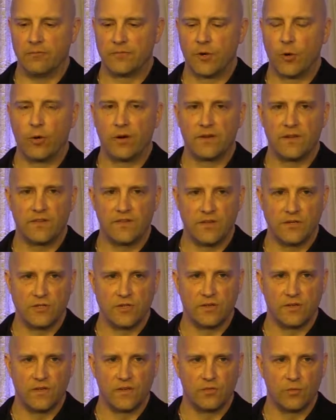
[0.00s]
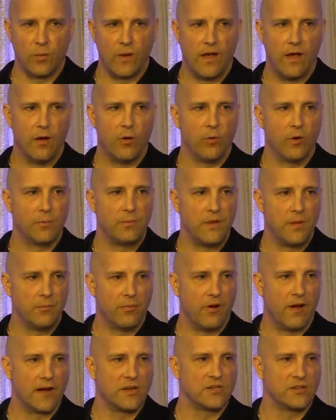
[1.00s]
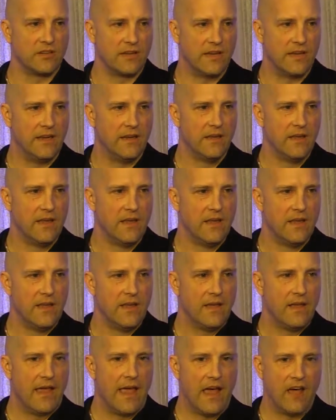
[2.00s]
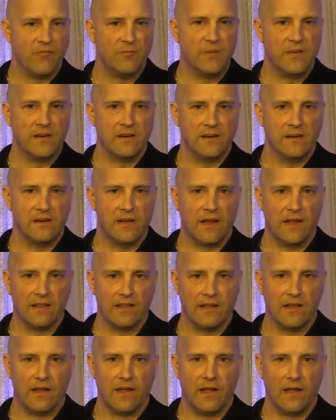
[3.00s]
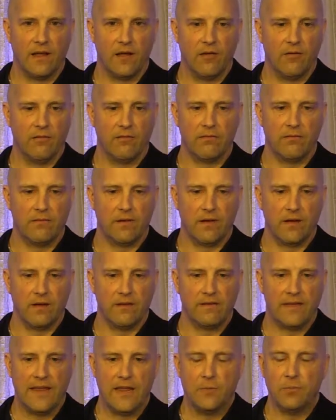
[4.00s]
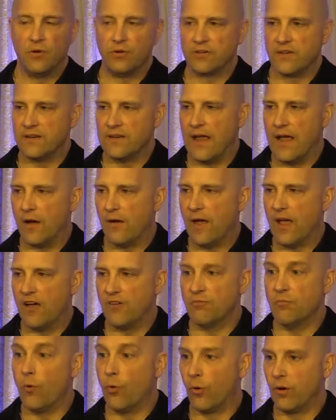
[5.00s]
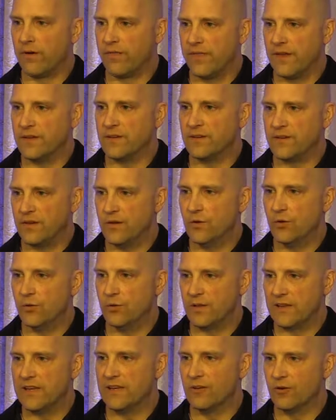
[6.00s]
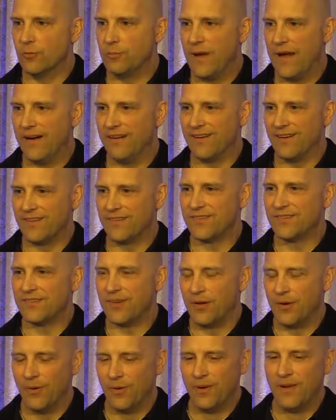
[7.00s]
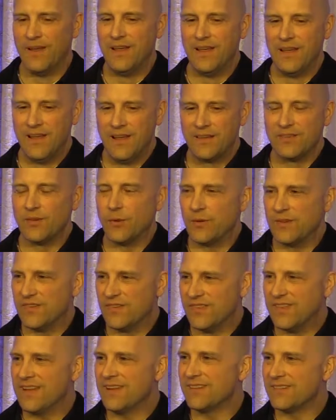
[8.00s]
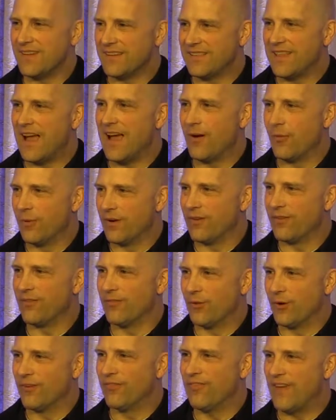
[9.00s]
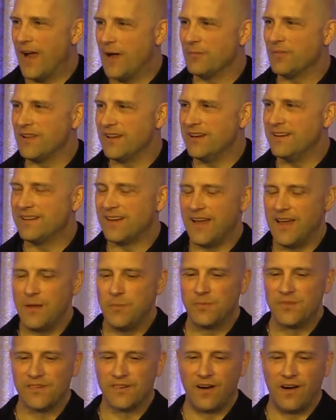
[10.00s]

court decisions as well where people actually have been able to now have more than 2 legal parents. So it's things like that where family types